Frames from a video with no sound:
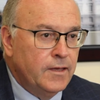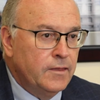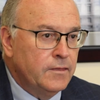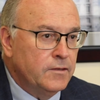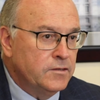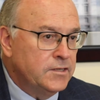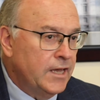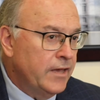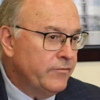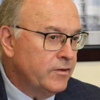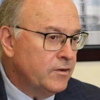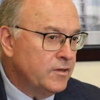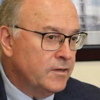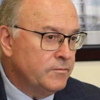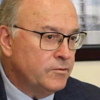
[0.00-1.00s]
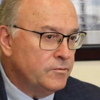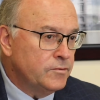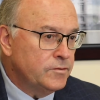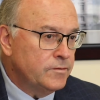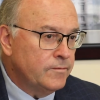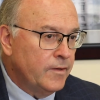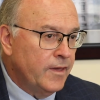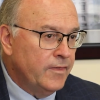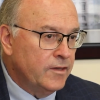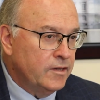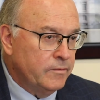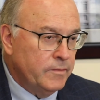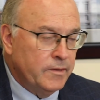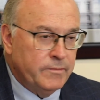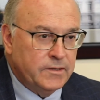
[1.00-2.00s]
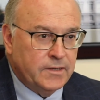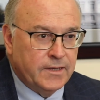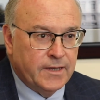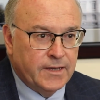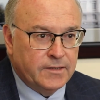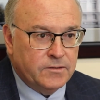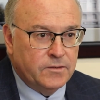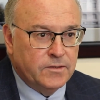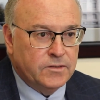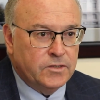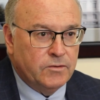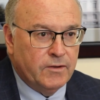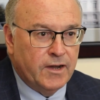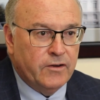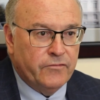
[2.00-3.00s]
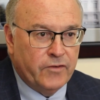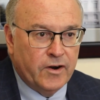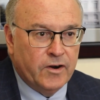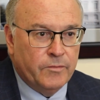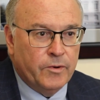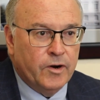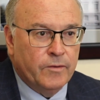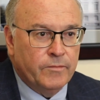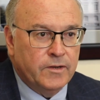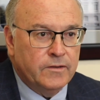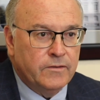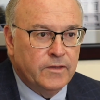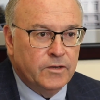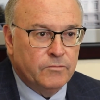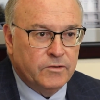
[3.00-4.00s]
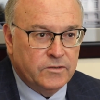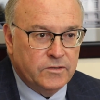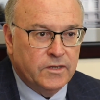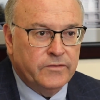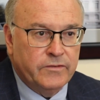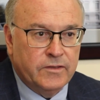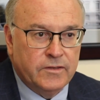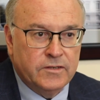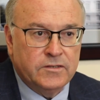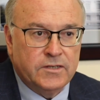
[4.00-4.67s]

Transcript: the staffing levels, and the commitment to excellence to our fire department than receiving this